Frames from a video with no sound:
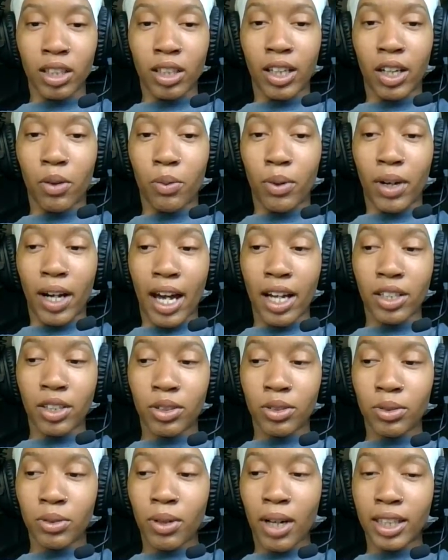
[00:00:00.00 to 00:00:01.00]
like what i
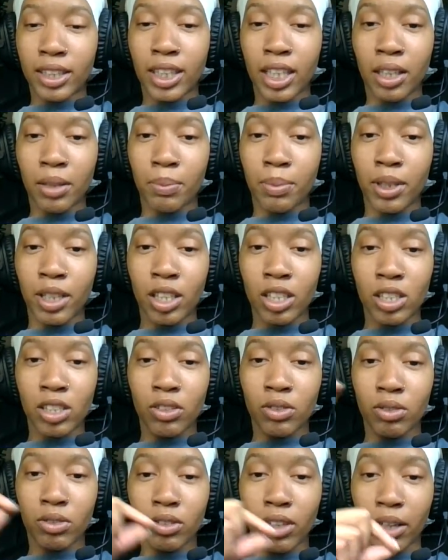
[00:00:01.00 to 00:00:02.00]
do i take a
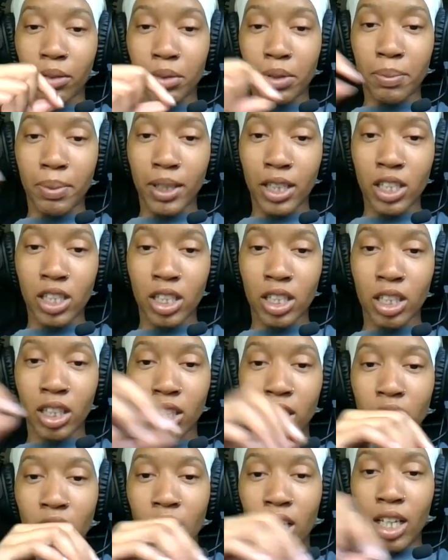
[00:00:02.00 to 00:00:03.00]
pinch like we pinch it